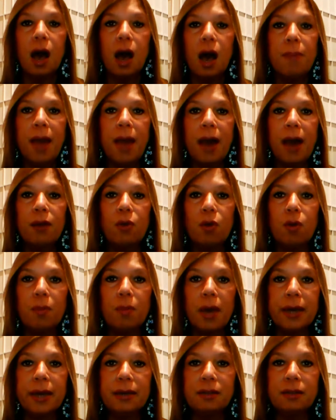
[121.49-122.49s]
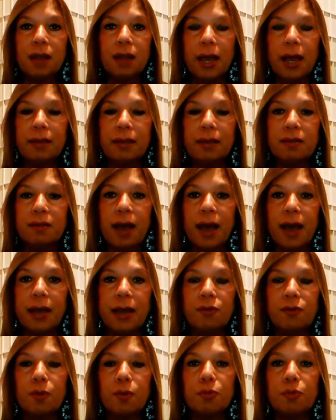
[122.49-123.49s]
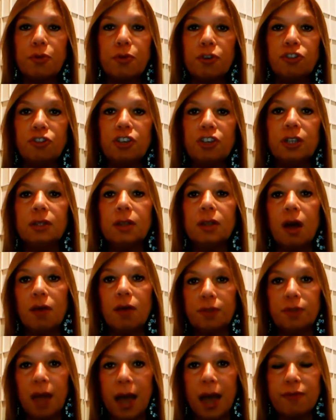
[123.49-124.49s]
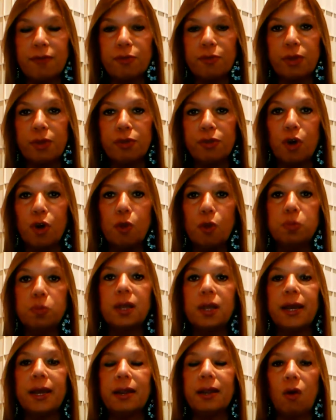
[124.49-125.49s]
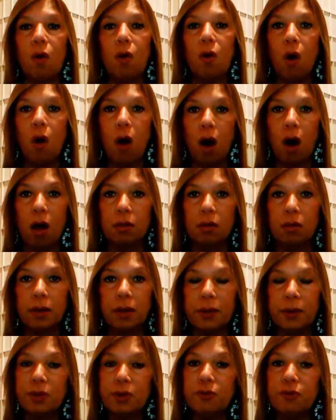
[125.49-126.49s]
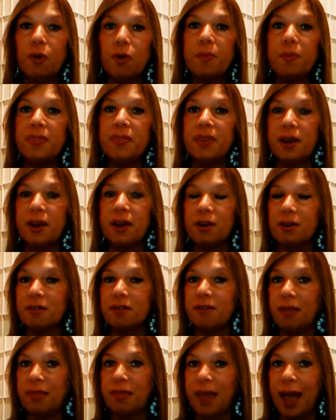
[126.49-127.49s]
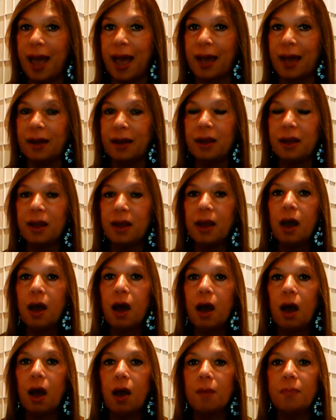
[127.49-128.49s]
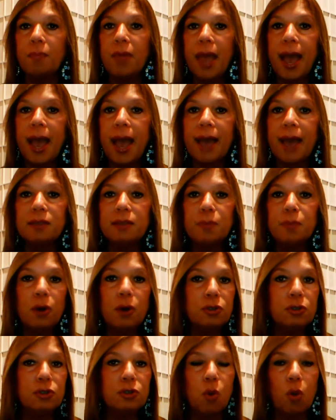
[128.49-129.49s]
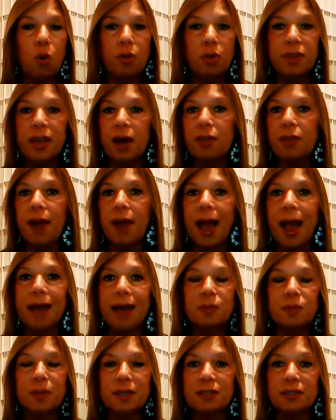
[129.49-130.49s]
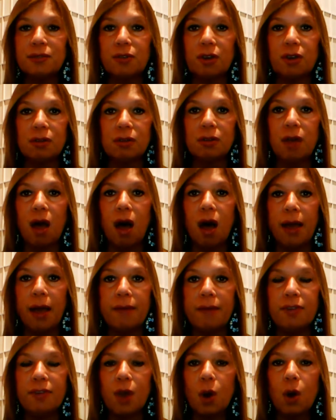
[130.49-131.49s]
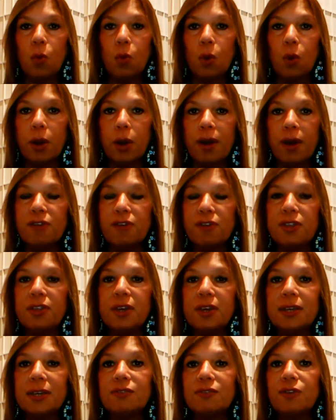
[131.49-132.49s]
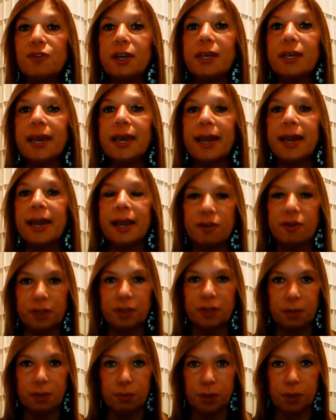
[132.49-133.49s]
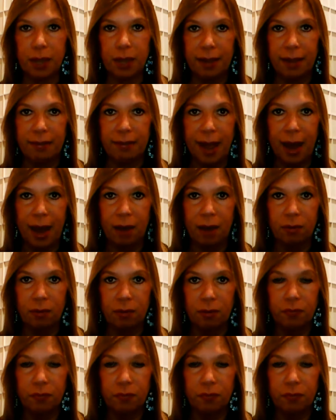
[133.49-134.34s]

about all my clients kind of approaching love life with no plan at all. We've all been there and done that, as opposed to all the other aspects of our lives where everything is very carefully planned out.